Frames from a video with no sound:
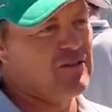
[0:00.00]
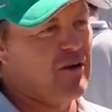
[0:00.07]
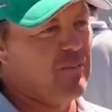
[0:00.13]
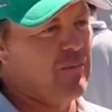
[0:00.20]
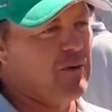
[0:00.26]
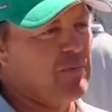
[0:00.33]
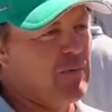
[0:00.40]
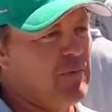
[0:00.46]
So
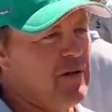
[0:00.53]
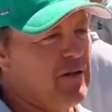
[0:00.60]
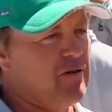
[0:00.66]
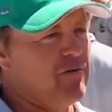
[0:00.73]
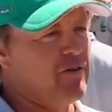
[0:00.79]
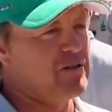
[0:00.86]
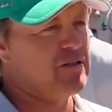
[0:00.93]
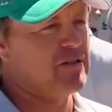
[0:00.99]
I'm not prepared
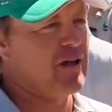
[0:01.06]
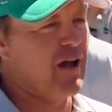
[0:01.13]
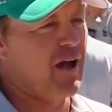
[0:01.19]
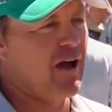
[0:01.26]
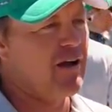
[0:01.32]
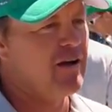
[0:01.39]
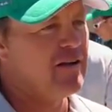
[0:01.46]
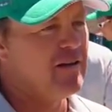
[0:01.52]
to risk
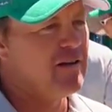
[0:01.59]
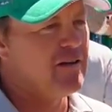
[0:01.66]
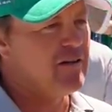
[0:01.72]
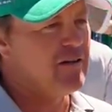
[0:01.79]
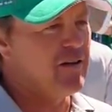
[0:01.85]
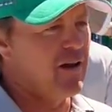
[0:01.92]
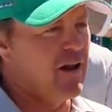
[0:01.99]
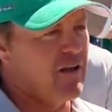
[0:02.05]
the
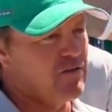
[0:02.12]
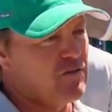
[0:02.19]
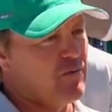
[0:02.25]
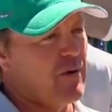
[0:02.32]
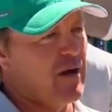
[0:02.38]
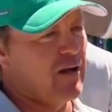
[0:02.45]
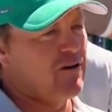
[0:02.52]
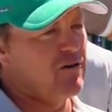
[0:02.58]
lives of
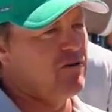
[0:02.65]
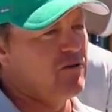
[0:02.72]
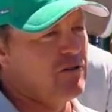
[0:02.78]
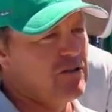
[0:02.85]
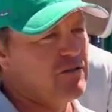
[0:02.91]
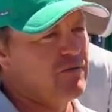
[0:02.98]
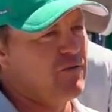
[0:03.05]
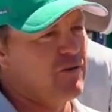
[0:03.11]
my crew
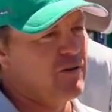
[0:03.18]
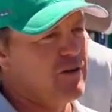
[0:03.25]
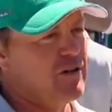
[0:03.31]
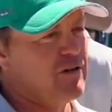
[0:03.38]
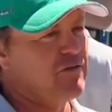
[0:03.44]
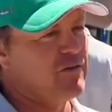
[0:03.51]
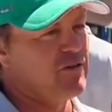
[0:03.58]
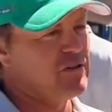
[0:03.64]
just
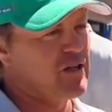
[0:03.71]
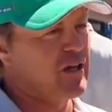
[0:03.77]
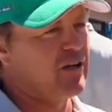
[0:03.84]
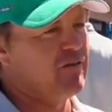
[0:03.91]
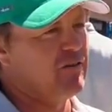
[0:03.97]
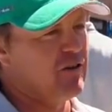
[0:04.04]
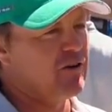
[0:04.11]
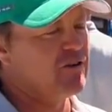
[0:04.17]
for the
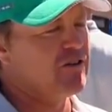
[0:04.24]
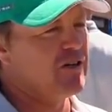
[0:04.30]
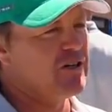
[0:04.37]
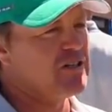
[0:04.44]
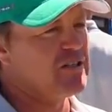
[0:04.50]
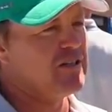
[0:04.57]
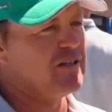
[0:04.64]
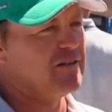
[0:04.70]
sake of a yacht
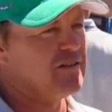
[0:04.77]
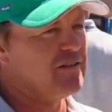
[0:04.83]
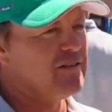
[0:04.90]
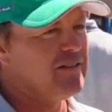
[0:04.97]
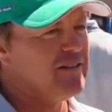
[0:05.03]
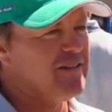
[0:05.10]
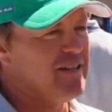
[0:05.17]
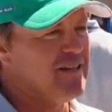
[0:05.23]
race. You know,
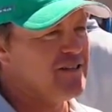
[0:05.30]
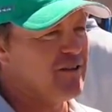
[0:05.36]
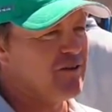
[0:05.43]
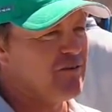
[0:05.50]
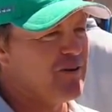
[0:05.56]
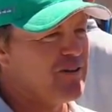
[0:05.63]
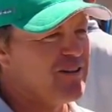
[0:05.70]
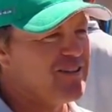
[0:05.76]
it's not
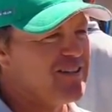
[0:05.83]
worth